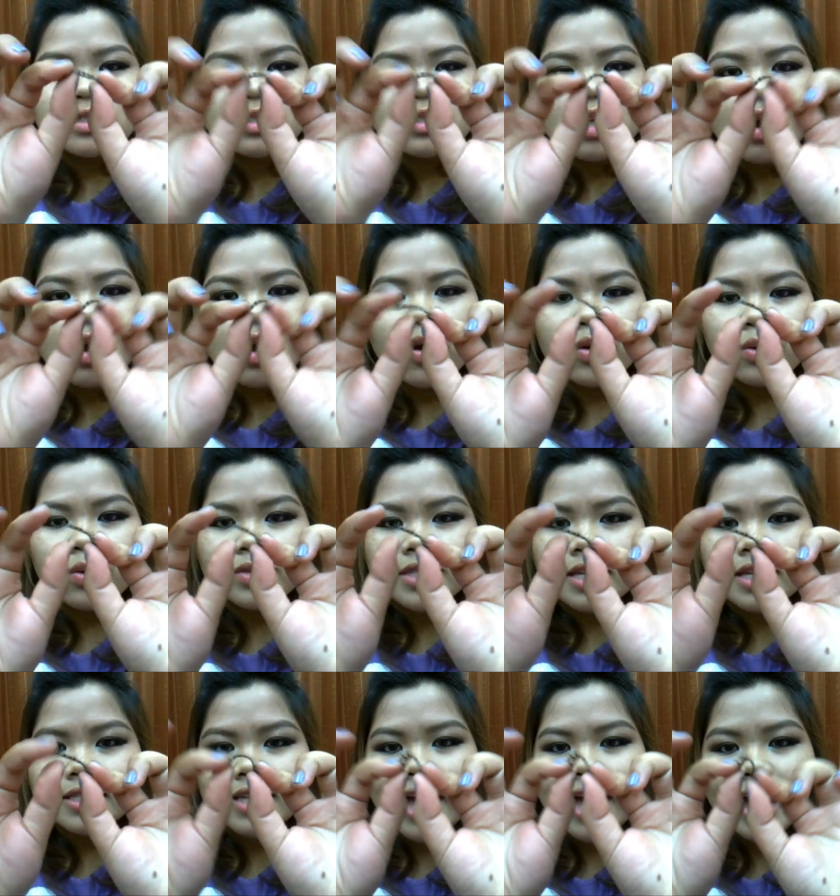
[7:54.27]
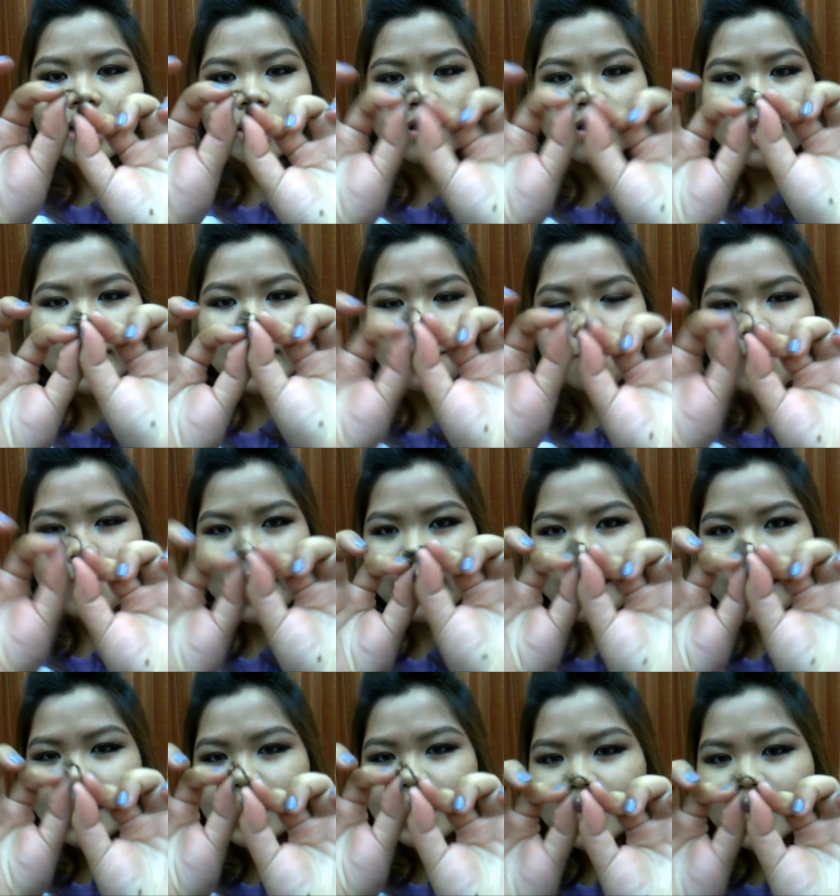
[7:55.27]
so you just kind of like
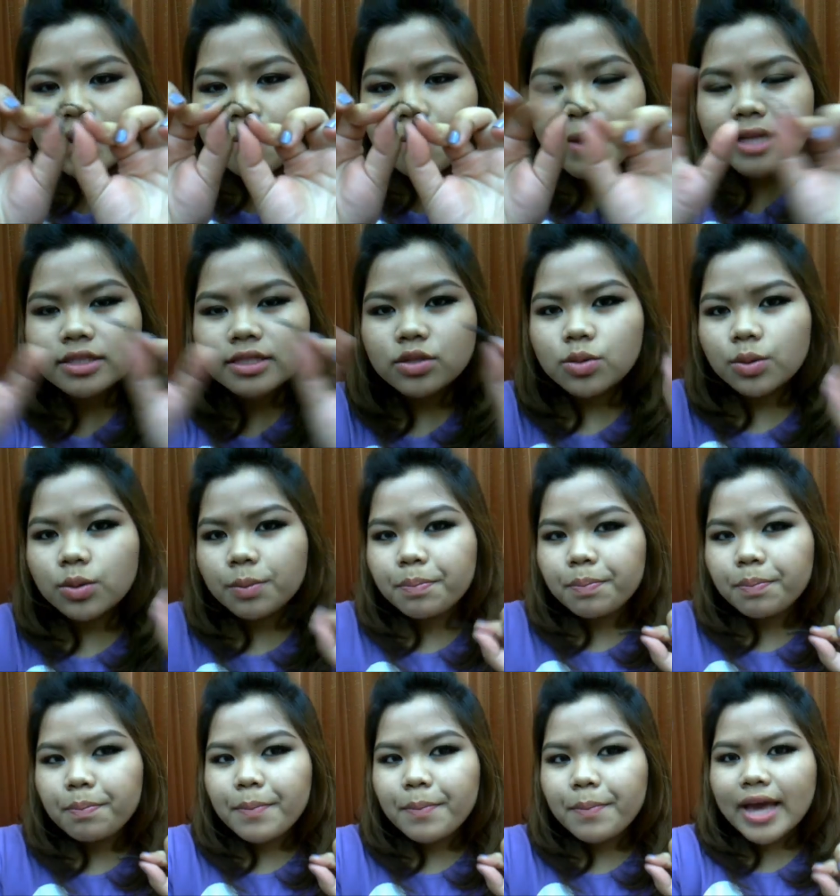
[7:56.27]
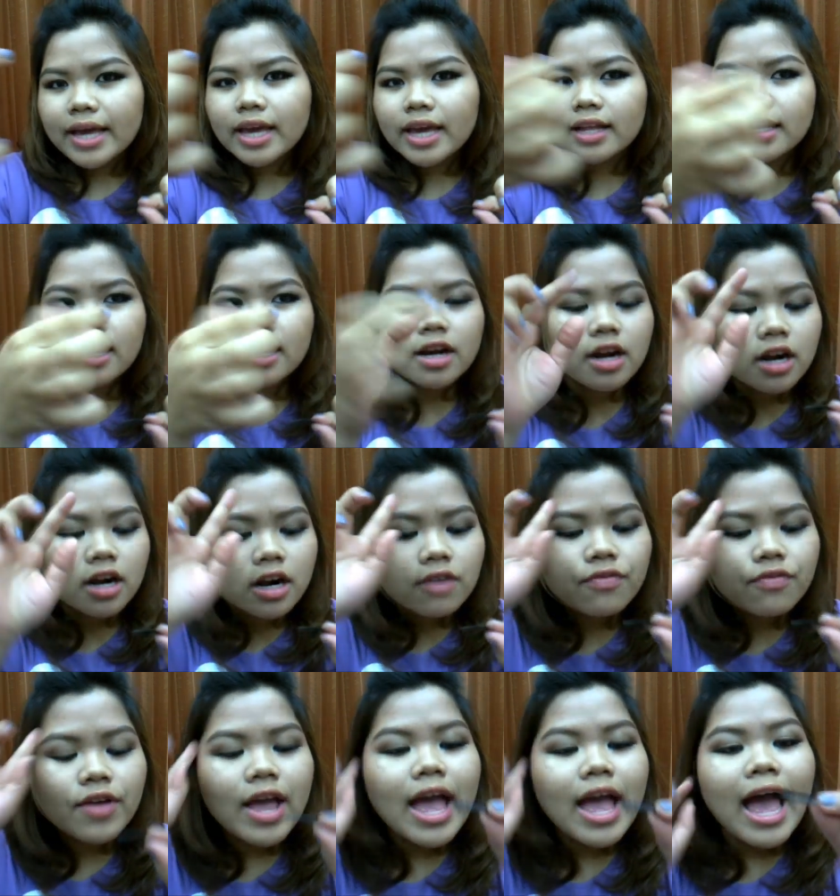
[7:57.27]
bend it a little bit to make it
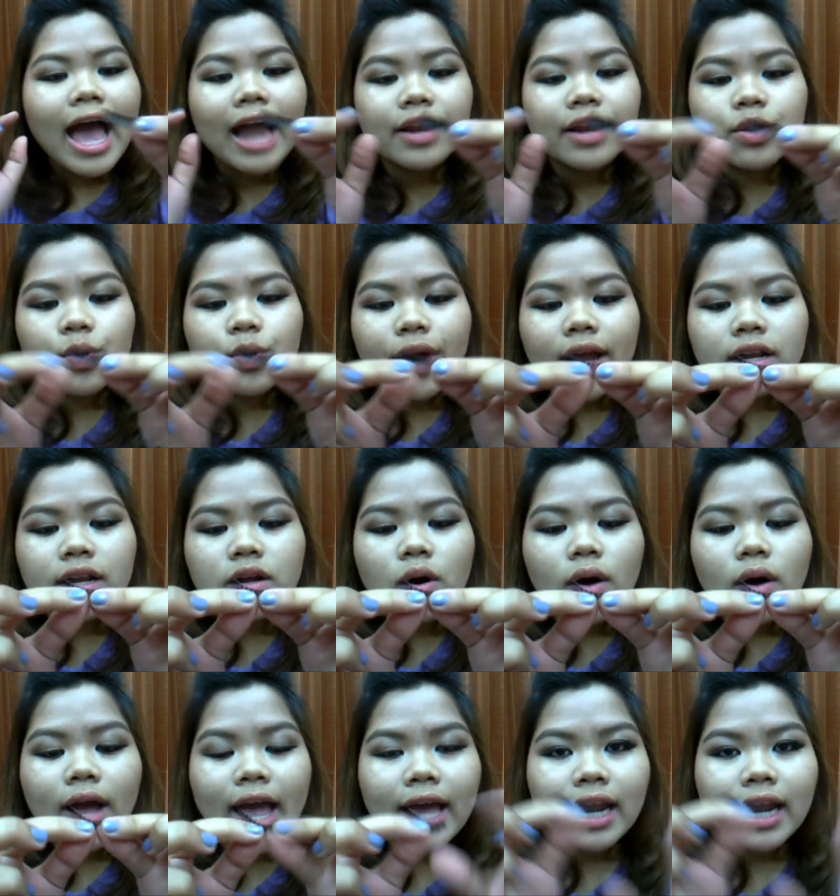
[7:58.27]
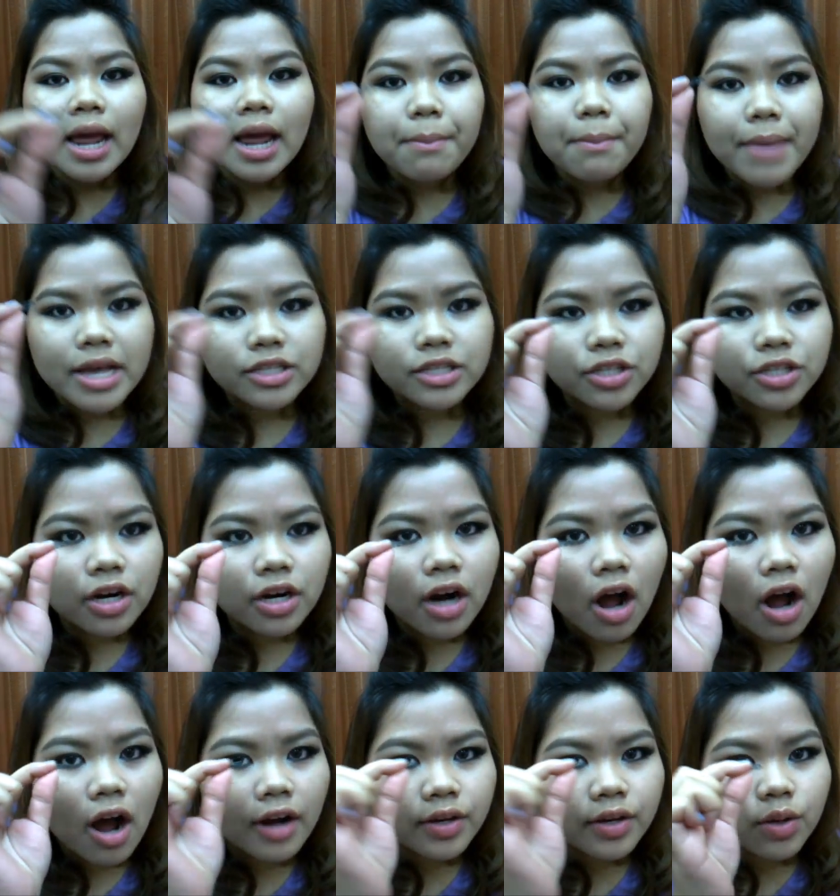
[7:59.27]
curve, and you can go ahead and measure
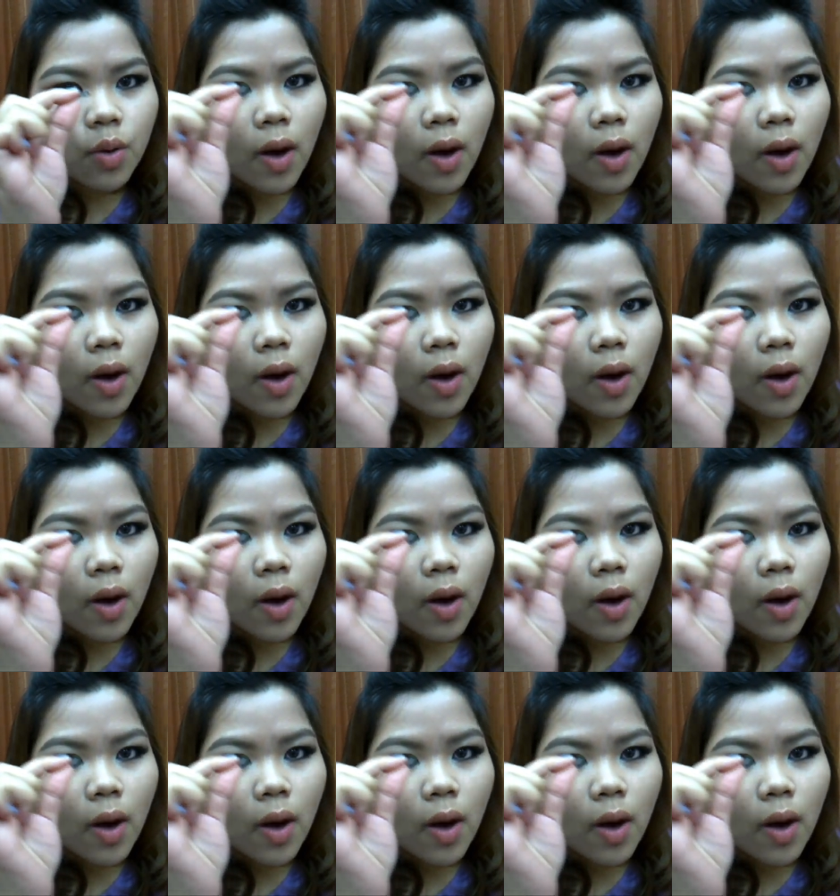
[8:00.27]
on